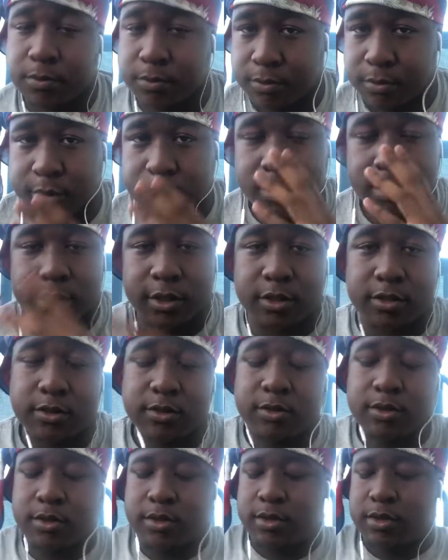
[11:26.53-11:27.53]
You know,
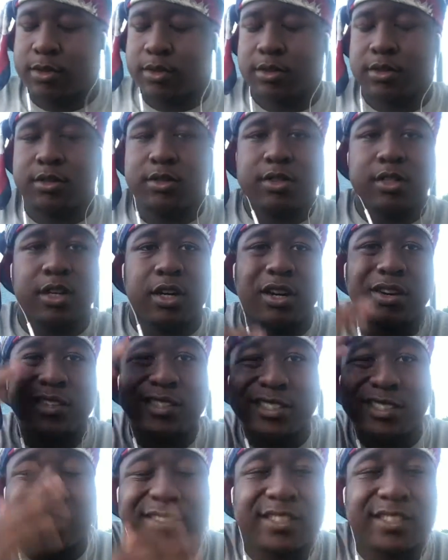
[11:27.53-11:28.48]
y'all, it's